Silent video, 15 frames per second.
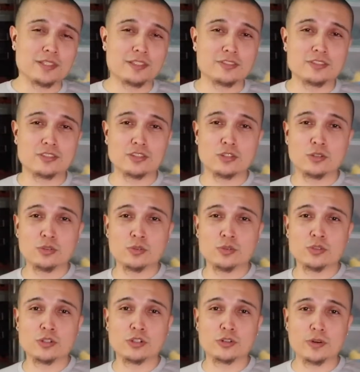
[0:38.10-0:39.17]
these soon.
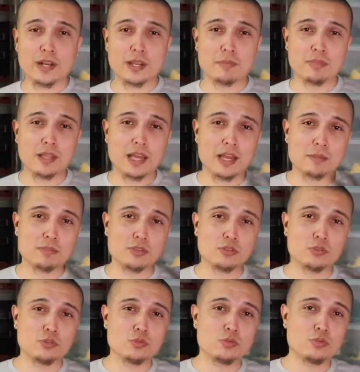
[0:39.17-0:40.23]
Gray, black,
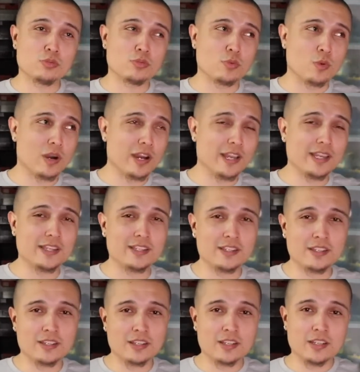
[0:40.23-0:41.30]
blue, white.
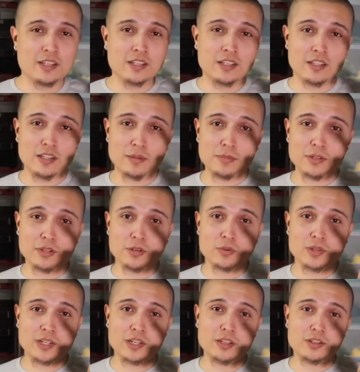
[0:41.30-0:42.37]
Let me know
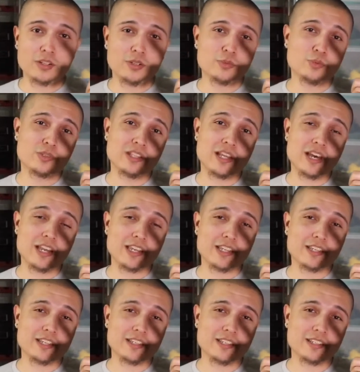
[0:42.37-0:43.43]
what color you would
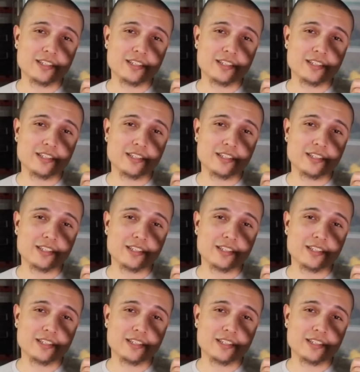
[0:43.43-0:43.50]
like.